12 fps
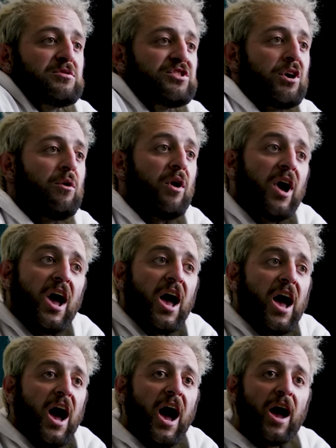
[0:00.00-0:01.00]
So
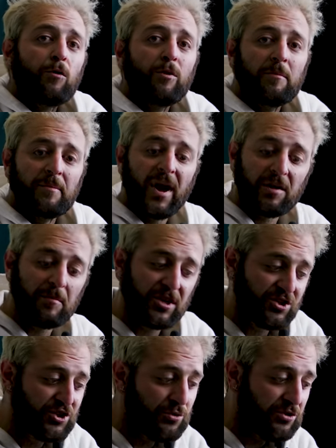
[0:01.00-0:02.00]
I went back my
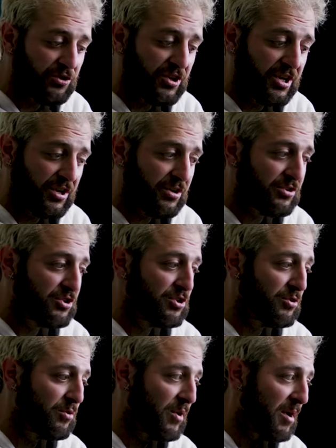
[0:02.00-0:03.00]
junior year
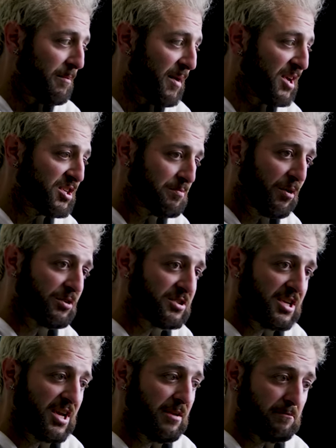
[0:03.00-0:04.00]
to a baseball
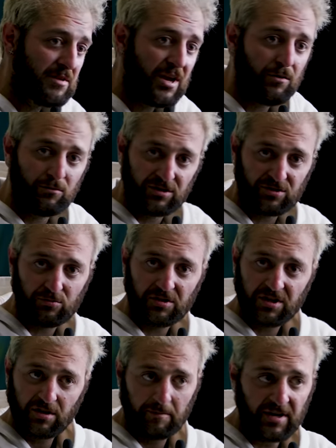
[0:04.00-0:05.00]
team that was one
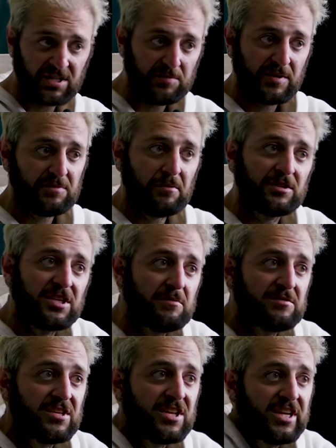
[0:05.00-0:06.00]
of the best baseball
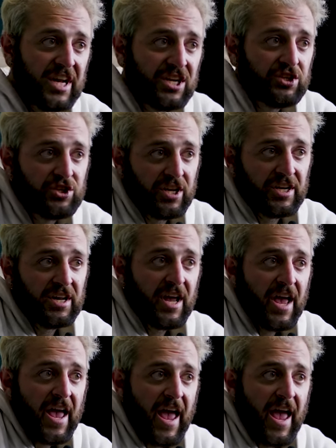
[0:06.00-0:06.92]
teams in the nation,